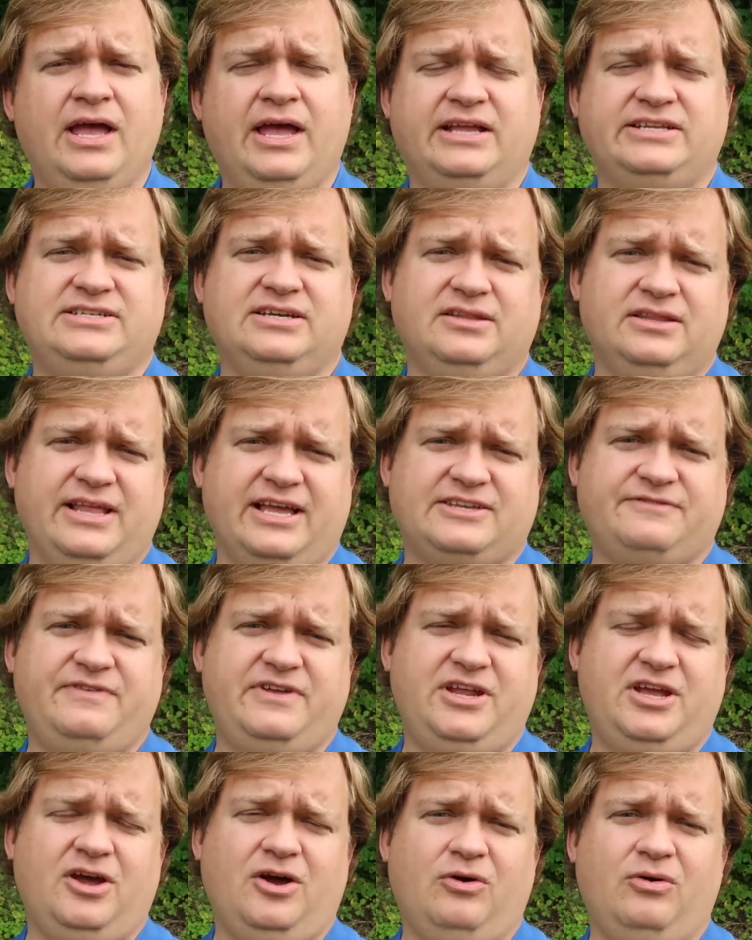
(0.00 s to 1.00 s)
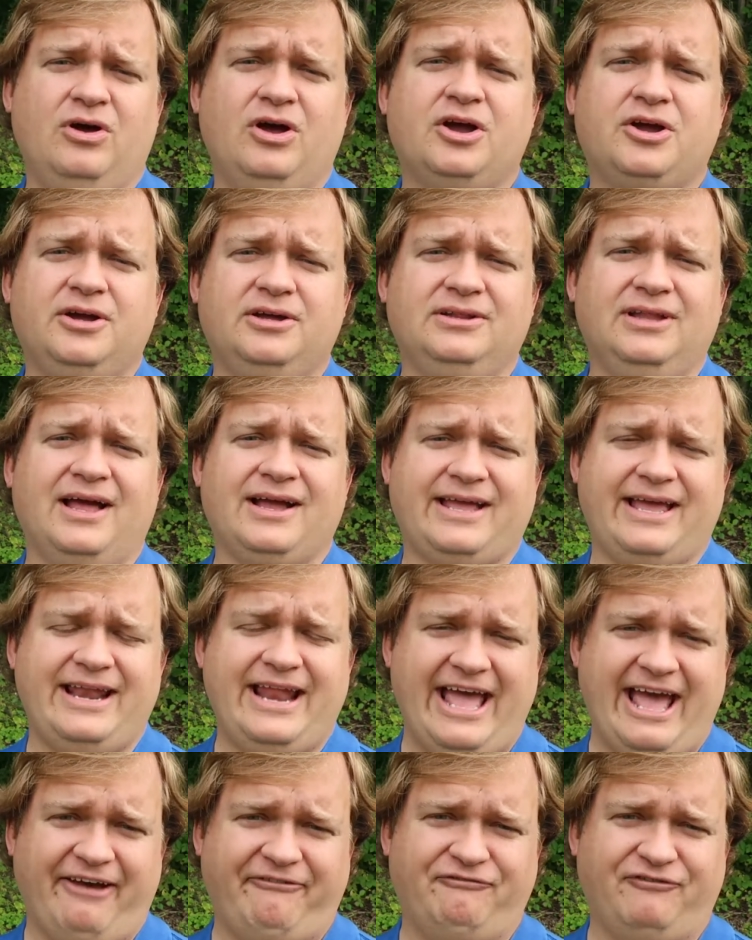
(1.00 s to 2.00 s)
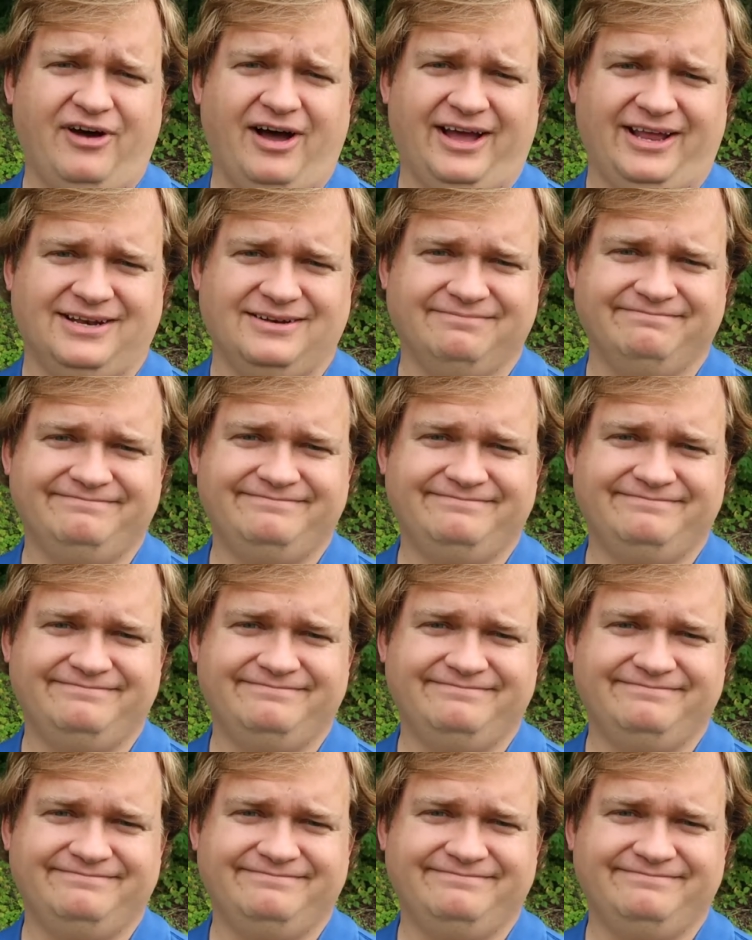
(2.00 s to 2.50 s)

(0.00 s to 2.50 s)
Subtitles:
Until the next video, good luck and have fun.